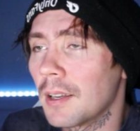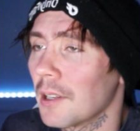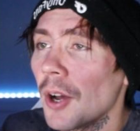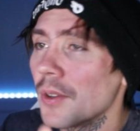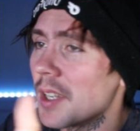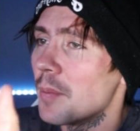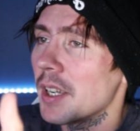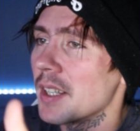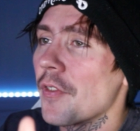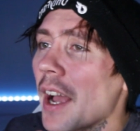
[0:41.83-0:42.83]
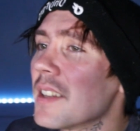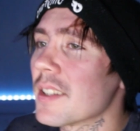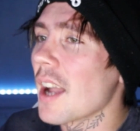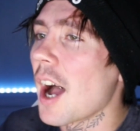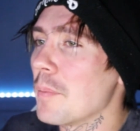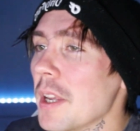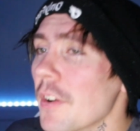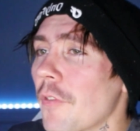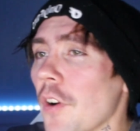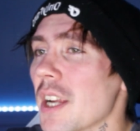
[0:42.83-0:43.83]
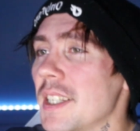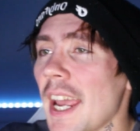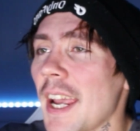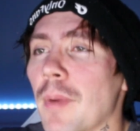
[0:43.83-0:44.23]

No, see, because if I stop, even for a day,